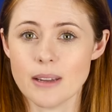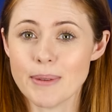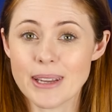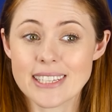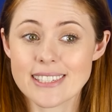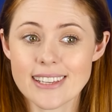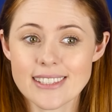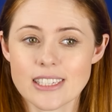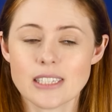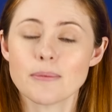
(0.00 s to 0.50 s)
It
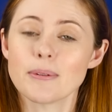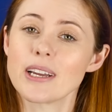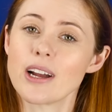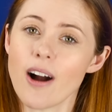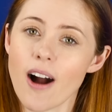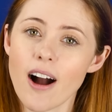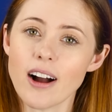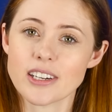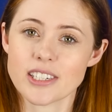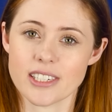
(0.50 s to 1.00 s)
makes sense to be
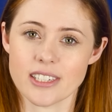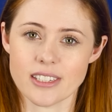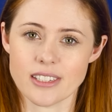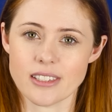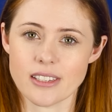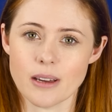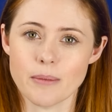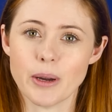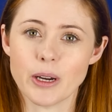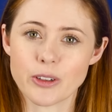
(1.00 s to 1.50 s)

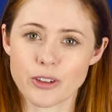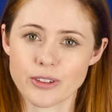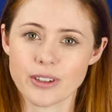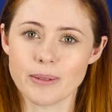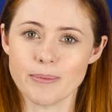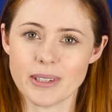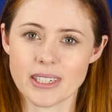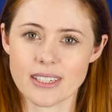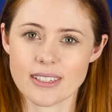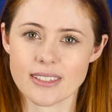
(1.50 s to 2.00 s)
cautious about
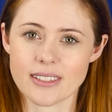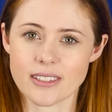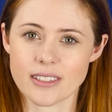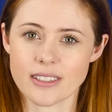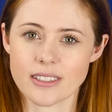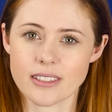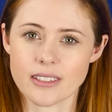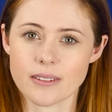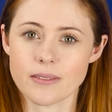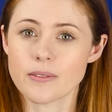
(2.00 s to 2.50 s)
treatment
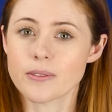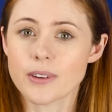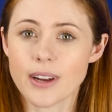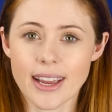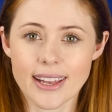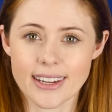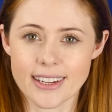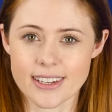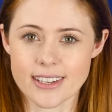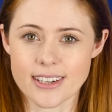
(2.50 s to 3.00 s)
decisions for any